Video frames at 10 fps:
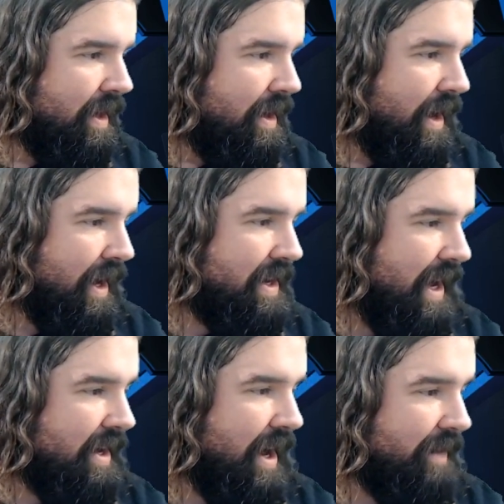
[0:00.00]
uh,
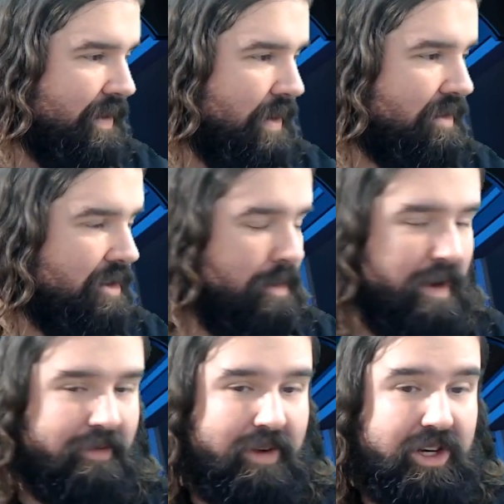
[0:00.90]
Dan Coffee wants to know
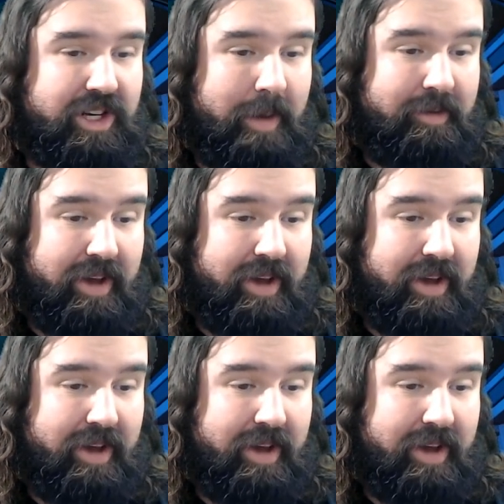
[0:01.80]
about free ships.